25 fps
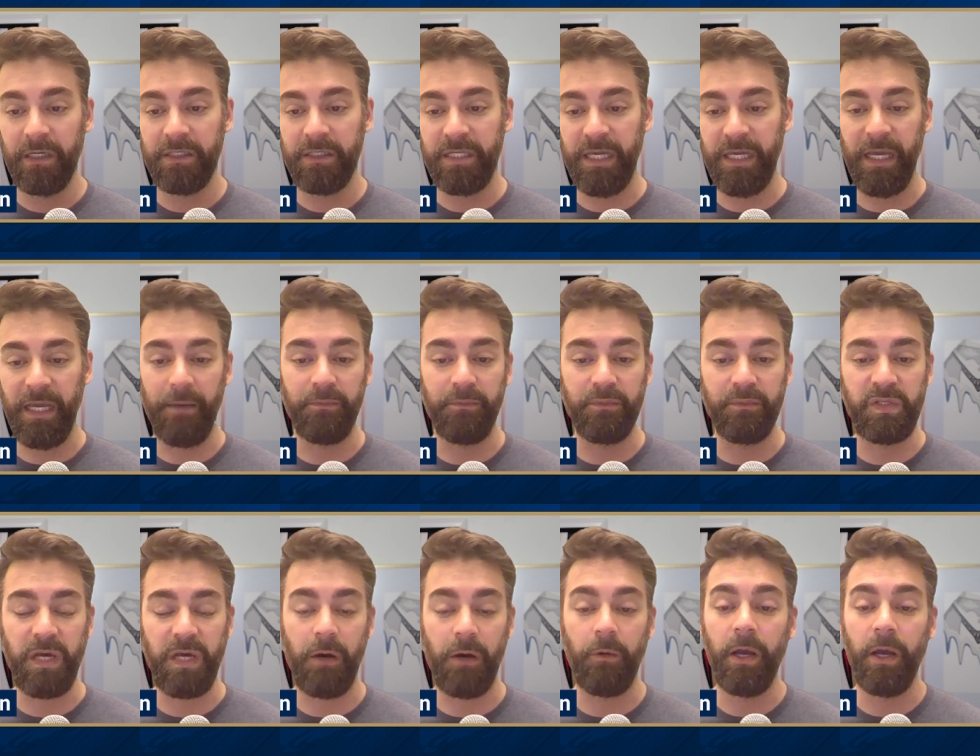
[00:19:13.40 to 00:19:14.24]
team.
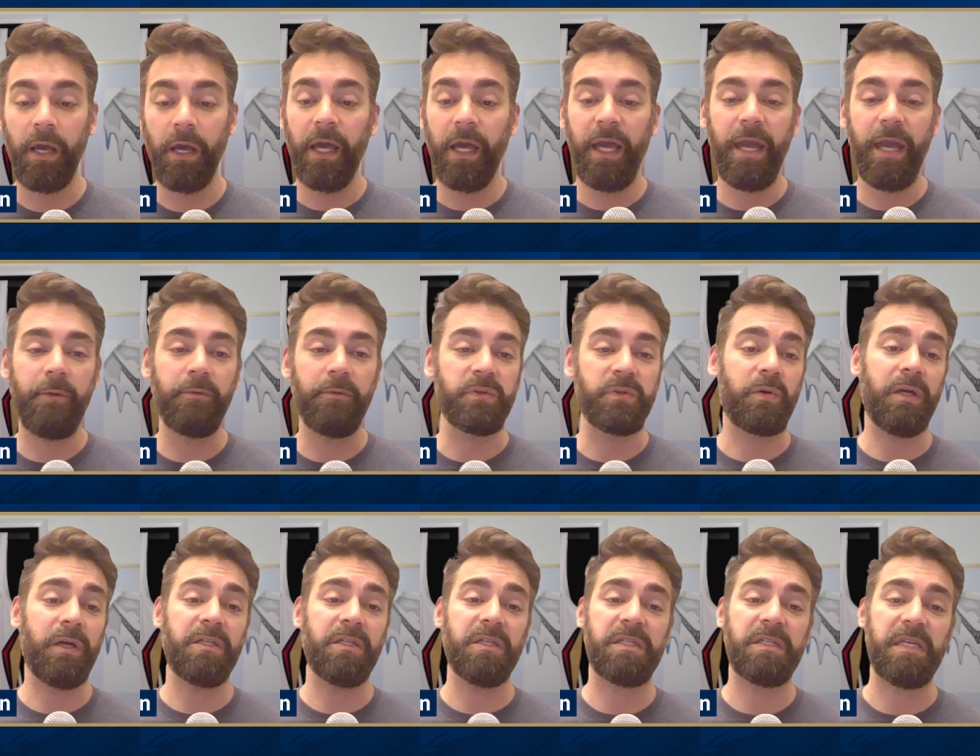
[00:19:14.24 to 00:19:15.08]
So it was
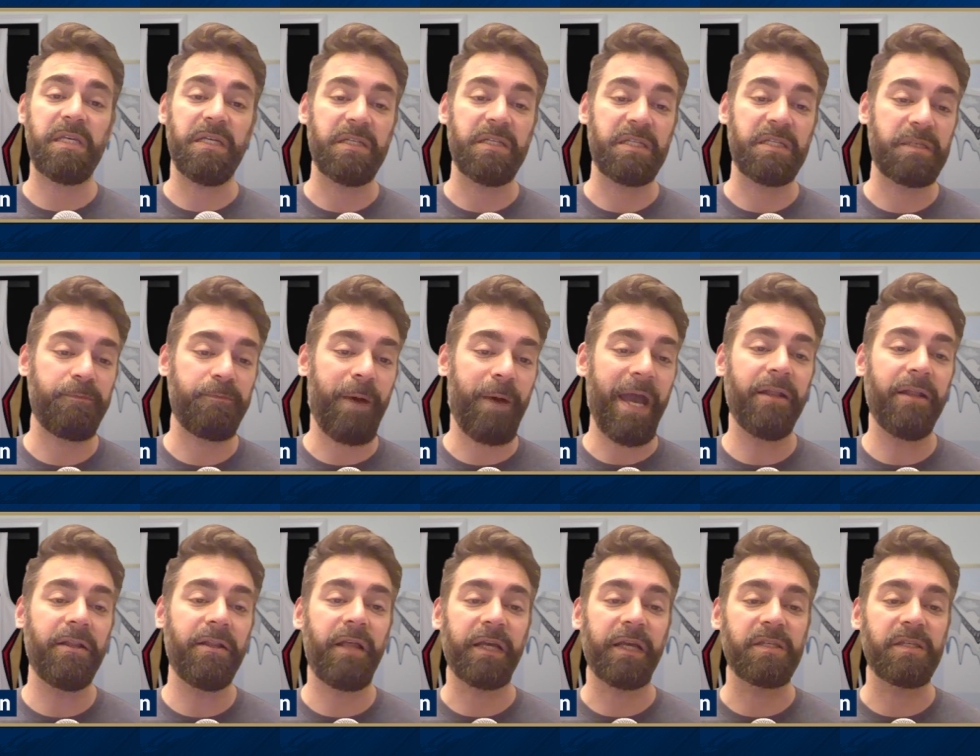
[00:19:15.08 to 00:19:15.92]
great to see,
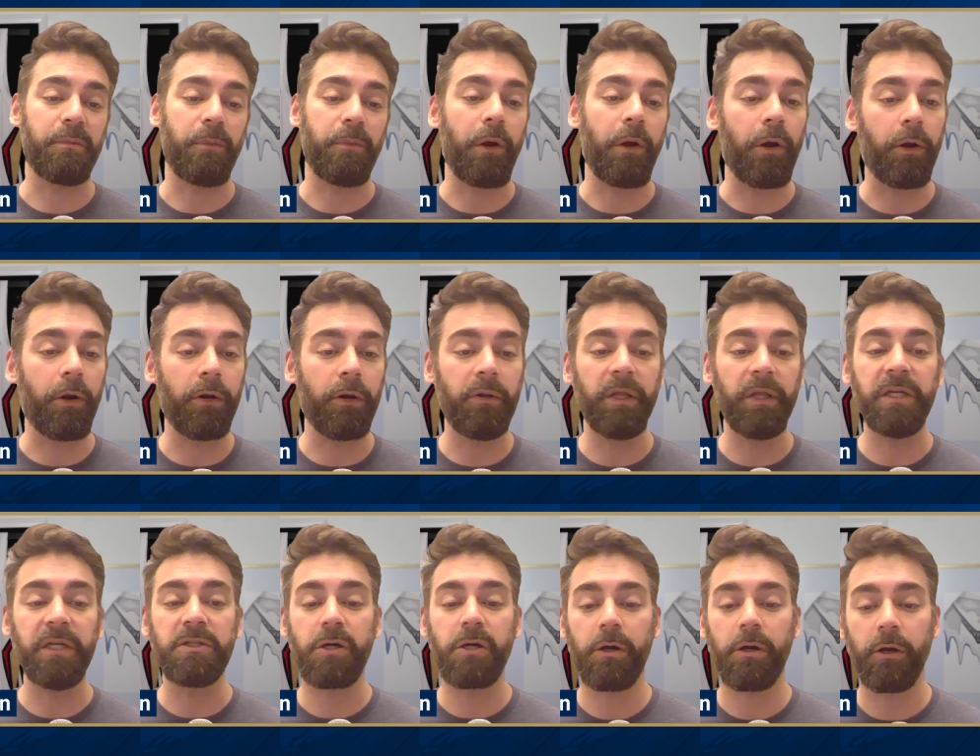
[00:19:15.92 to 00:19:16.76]
despite like some
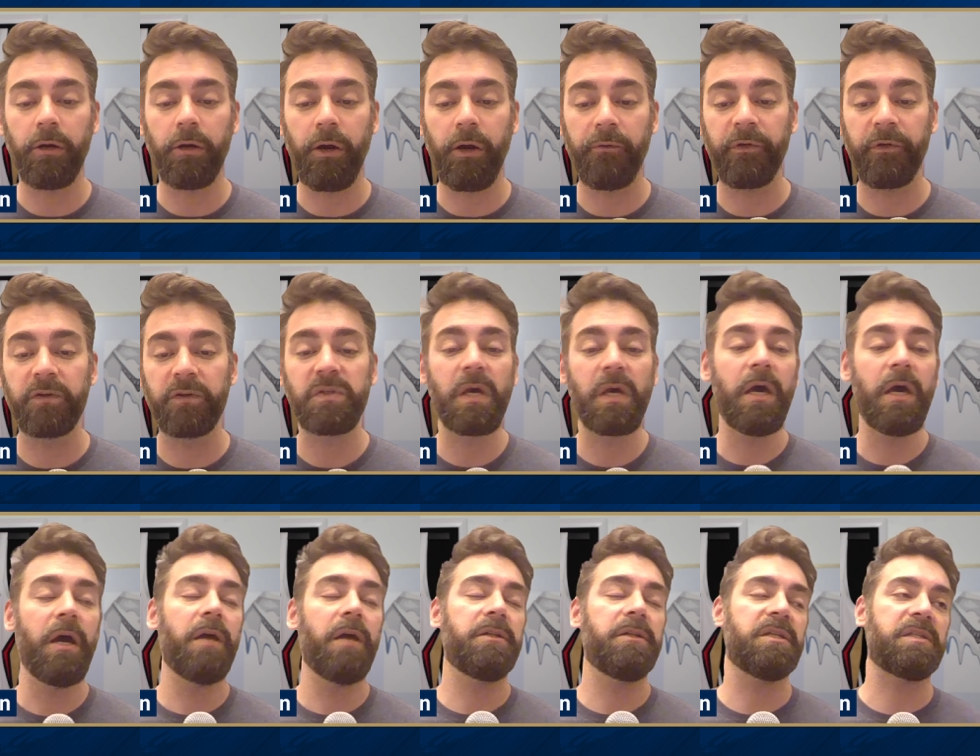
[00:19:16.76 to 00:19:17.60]
early turnovers,
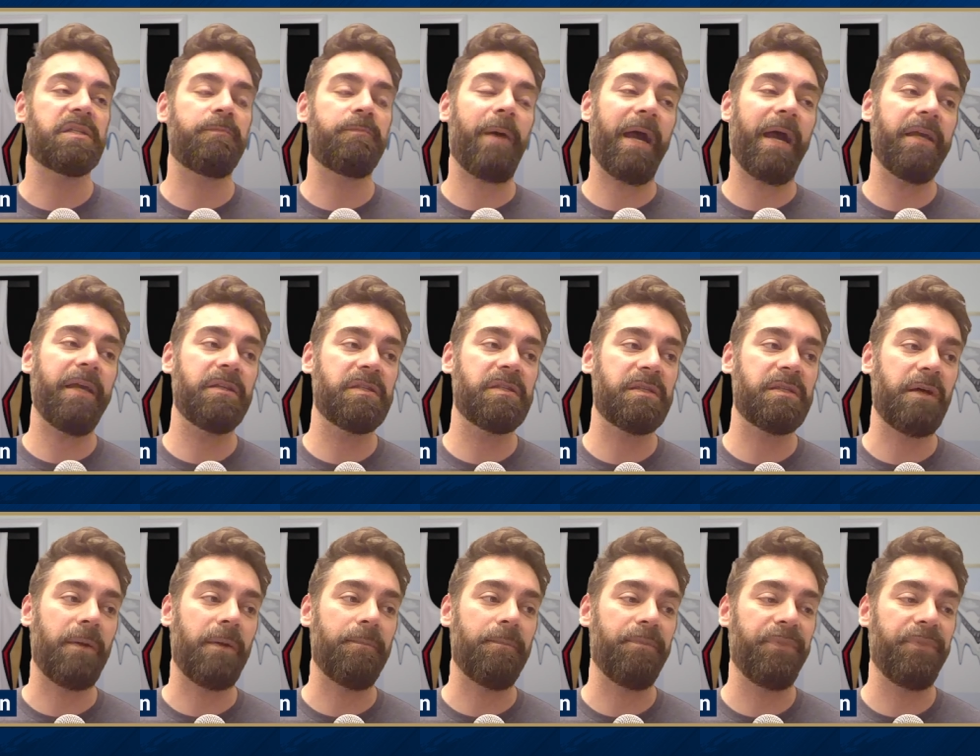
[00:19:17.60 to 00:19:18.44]
despite
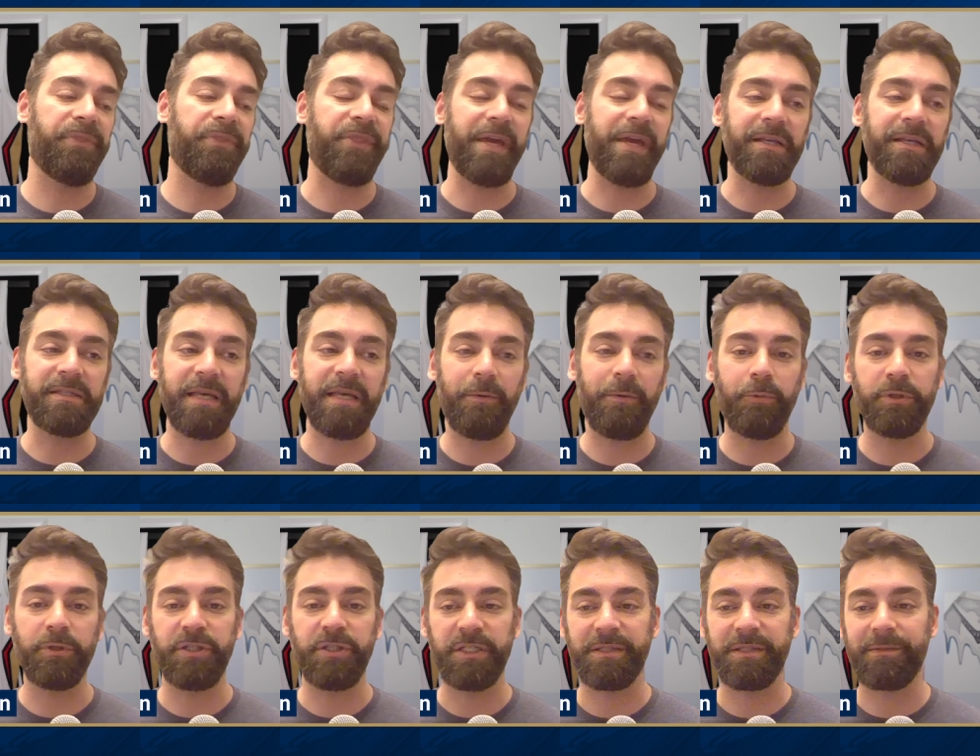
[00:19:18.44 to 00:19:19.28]
some things that
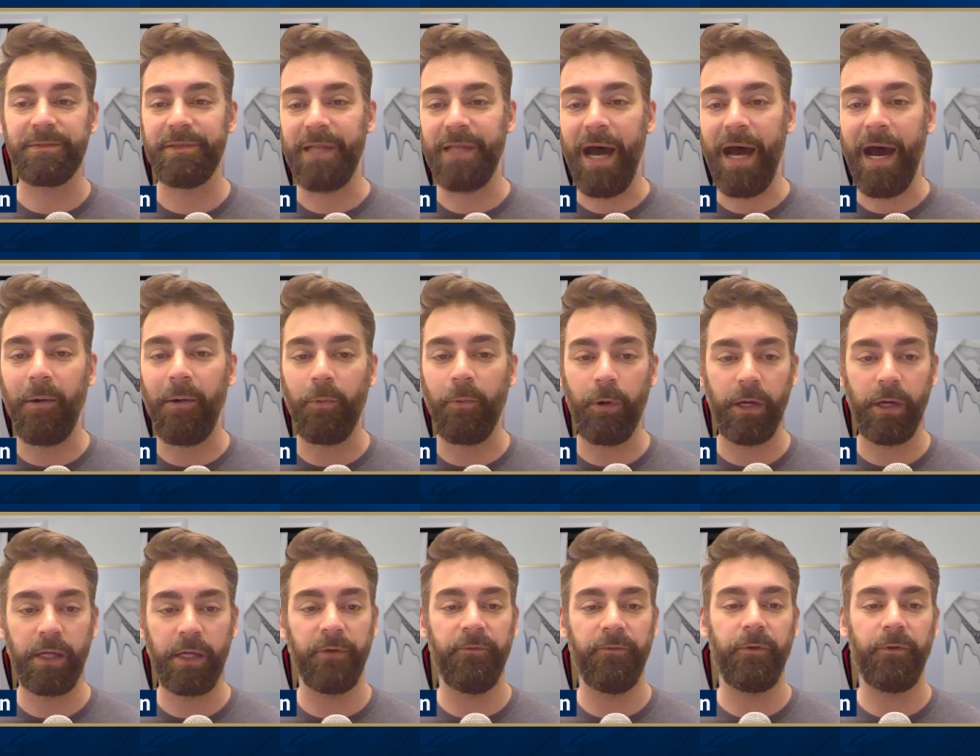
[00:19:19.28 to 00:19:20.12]
were just not
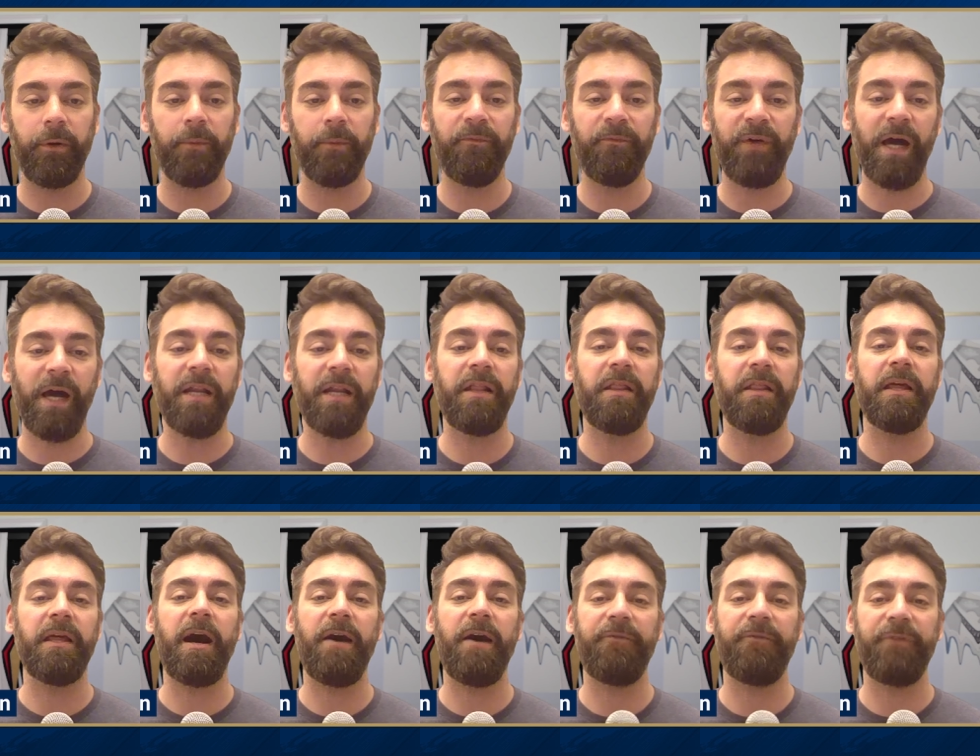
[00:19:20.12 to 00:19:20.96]
working for him, finding
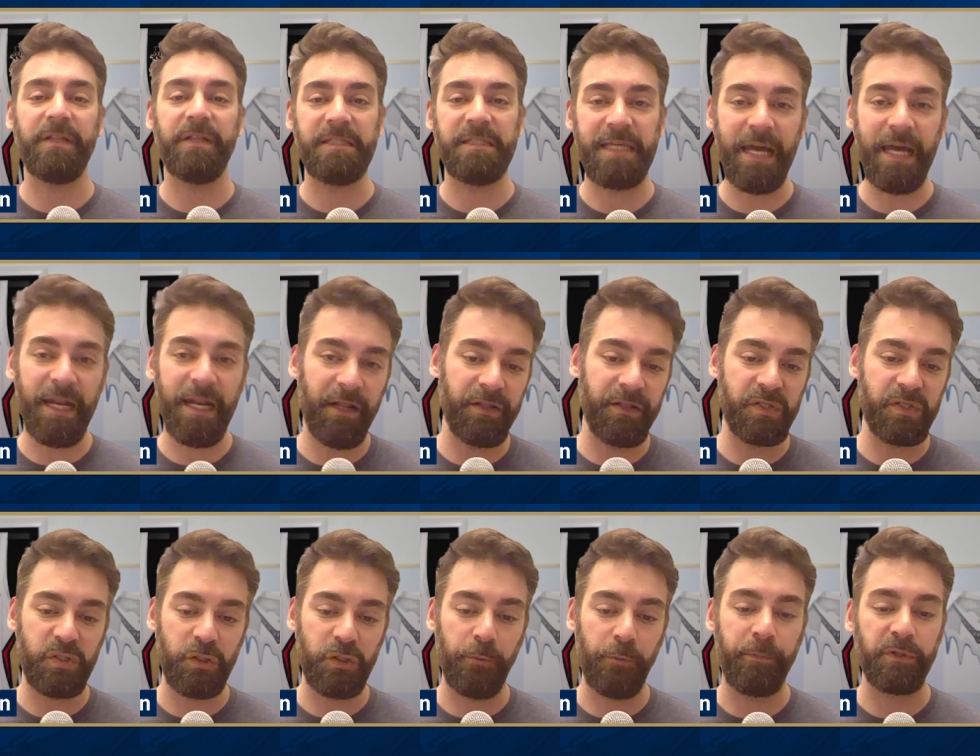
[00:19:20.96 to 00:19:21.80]
the offense, getting the
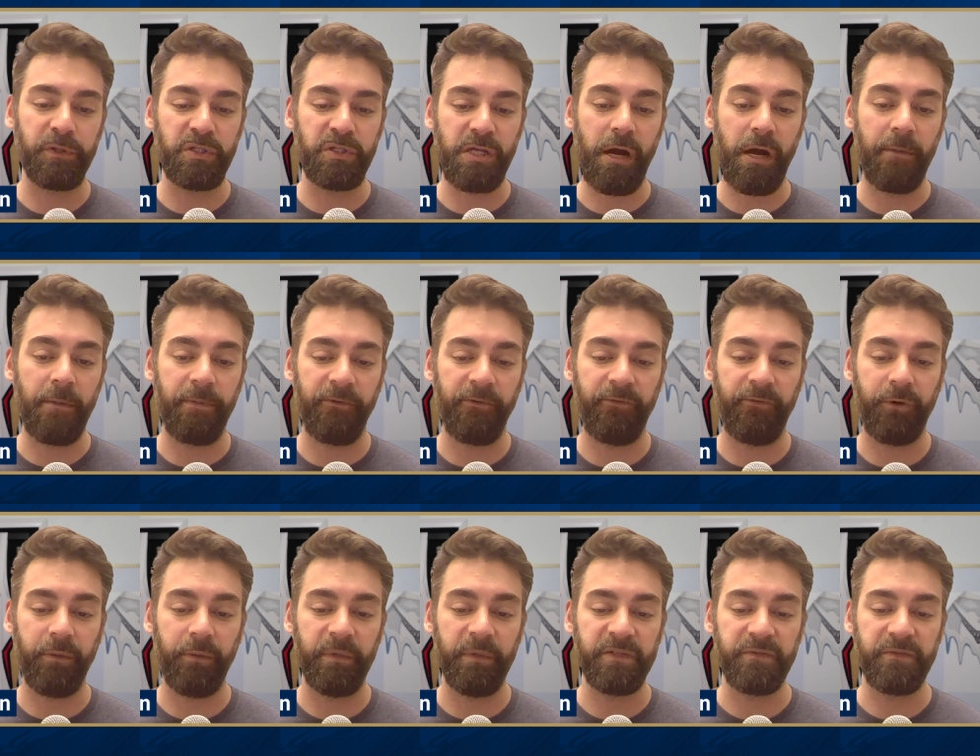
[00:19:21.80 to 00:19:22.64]
superstar
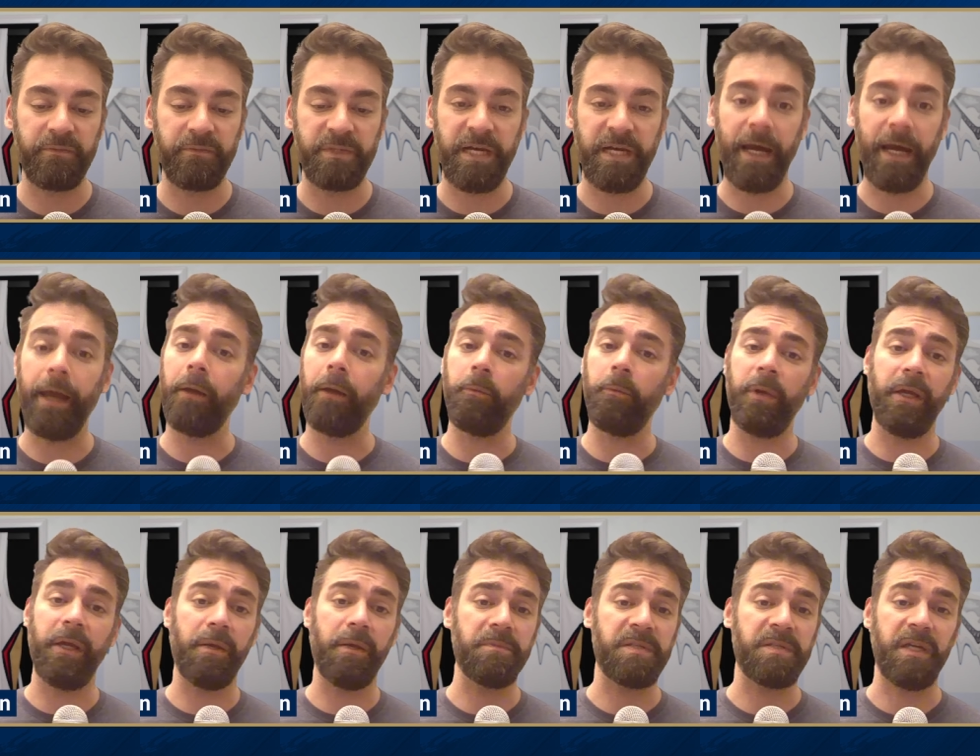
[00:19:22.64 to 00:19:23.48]
performance from Zion
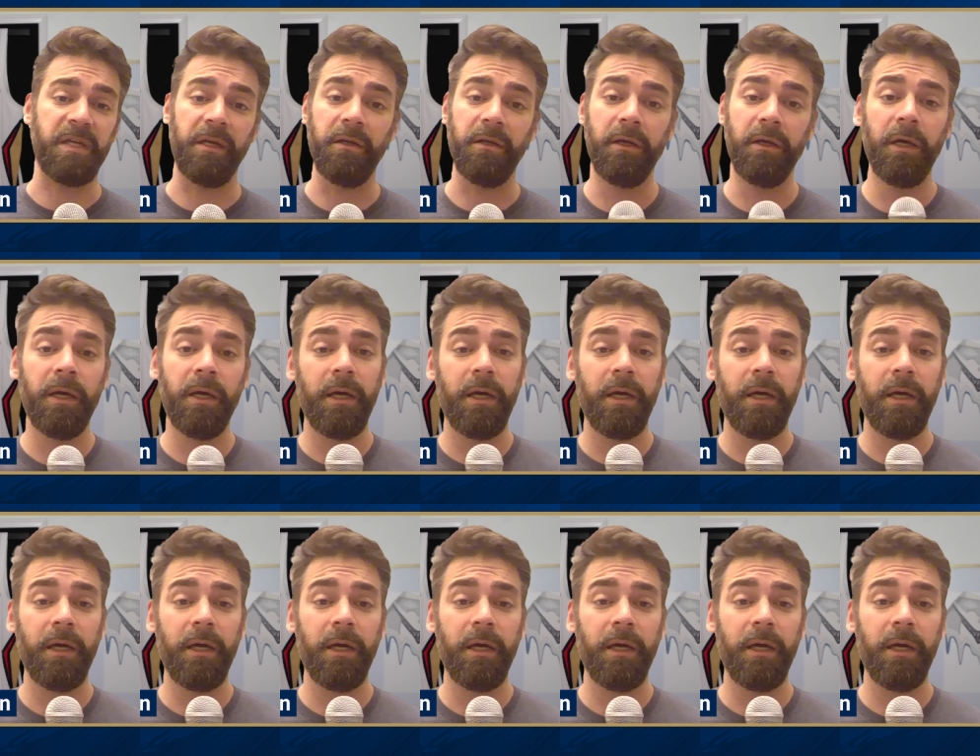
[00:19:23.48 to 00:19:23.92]
Williamson.